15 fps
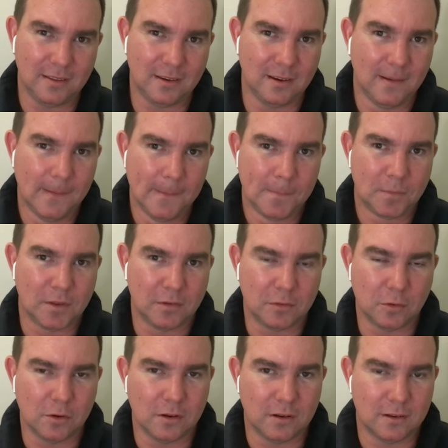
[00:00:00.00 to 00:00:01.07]
That I was
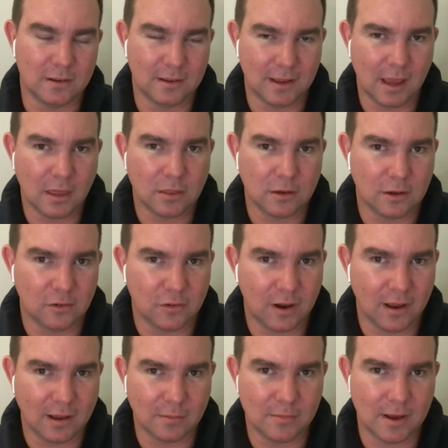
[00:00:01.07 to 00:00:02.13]
talking to Anthony
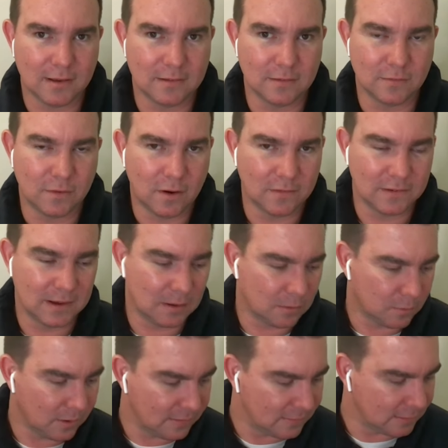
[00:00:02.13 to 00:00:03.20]
Dragon Master Finds a couple
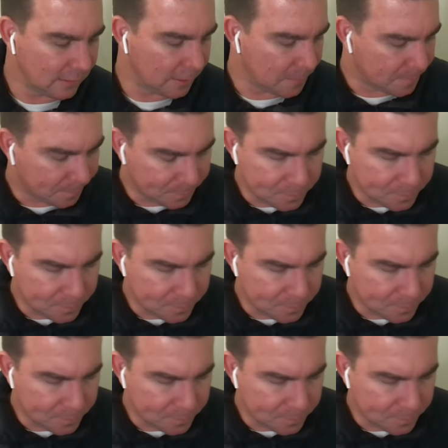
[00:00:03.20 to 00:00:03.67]
of weeks ago